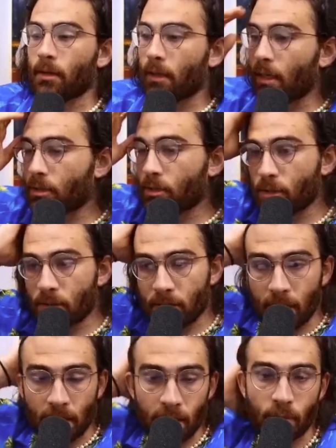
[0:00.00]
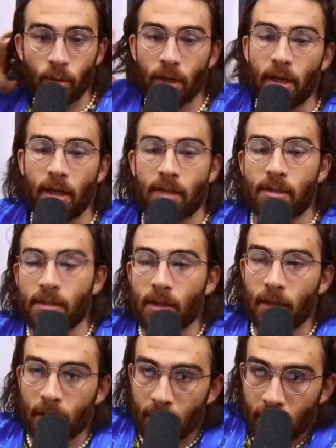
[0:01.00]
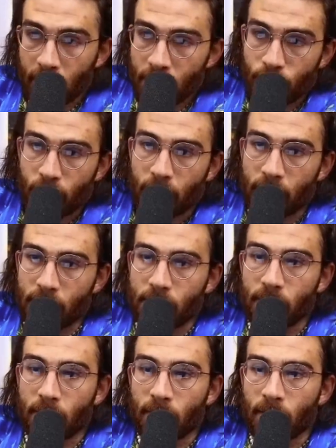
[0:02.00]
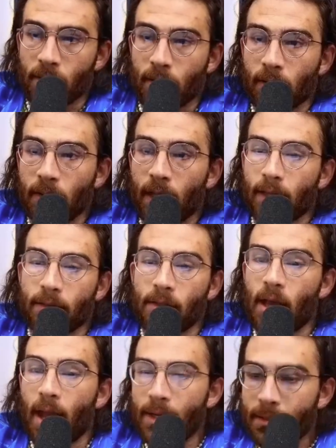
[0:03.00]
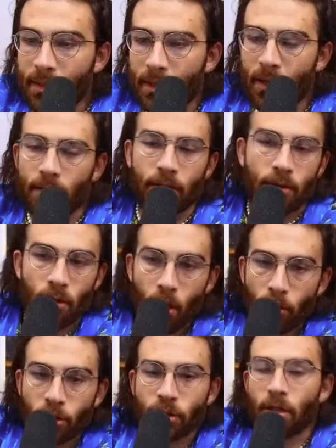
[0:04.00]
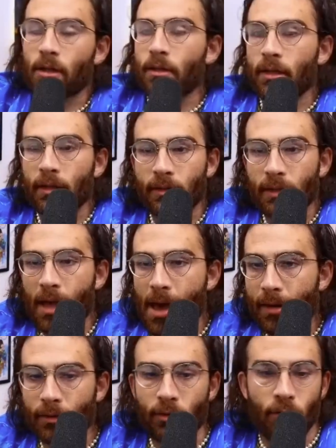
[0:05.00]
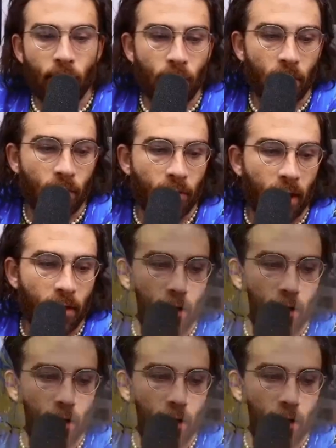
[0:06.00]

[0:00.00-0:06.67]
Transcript: It's just, it is what it is. It is what it is. Like, the idea, the notion, the attitude of, like,